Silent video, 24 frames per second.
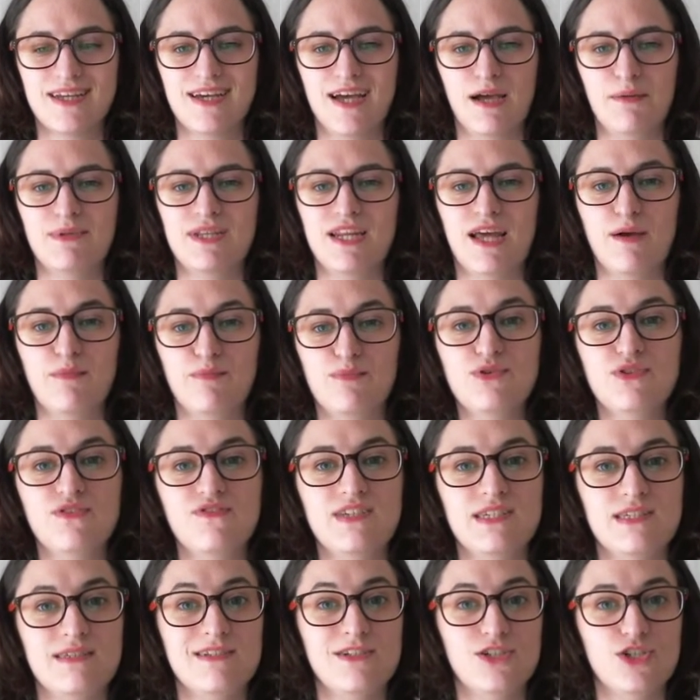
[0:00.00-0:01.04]
I mean, I put
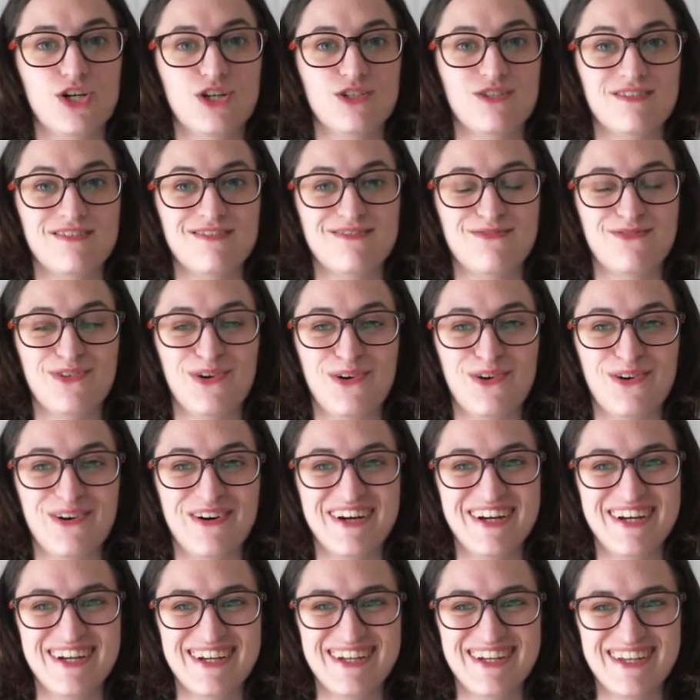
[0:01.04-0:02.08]
this t-shirt on for
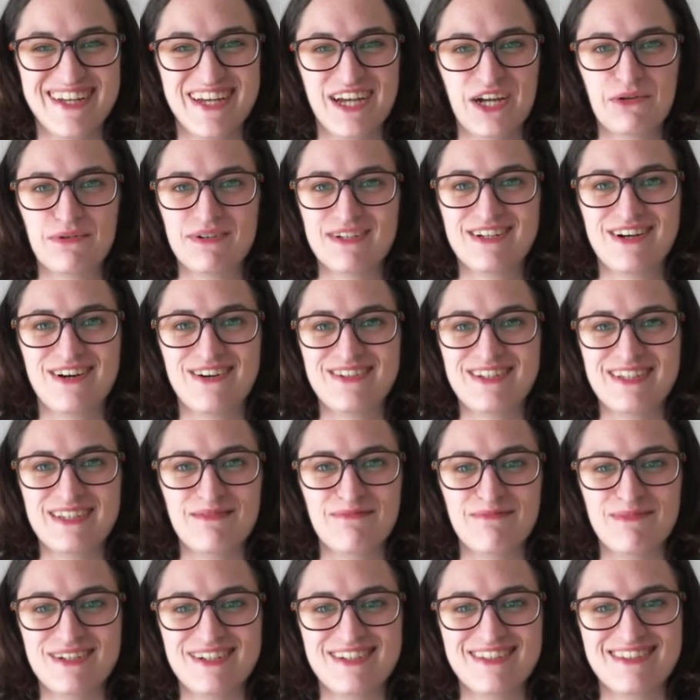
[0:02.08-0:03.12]

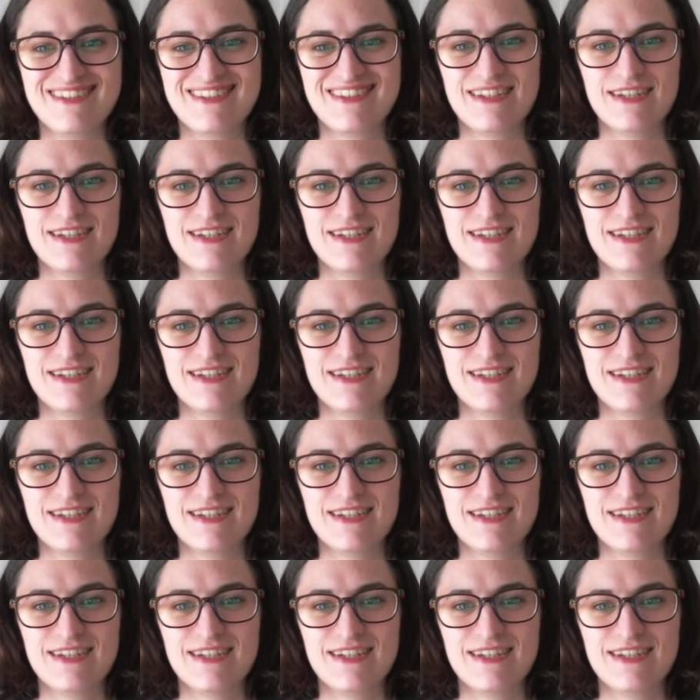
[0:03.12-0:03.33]
recording, but